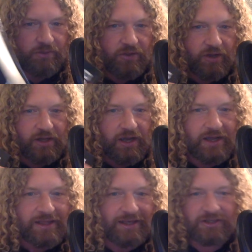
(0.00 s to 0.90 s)
thick
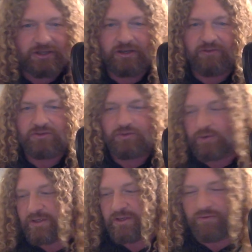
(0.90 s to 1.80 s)
collection of
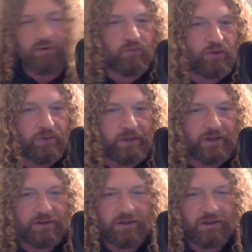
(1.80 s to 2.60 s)
stories that I wrote one a week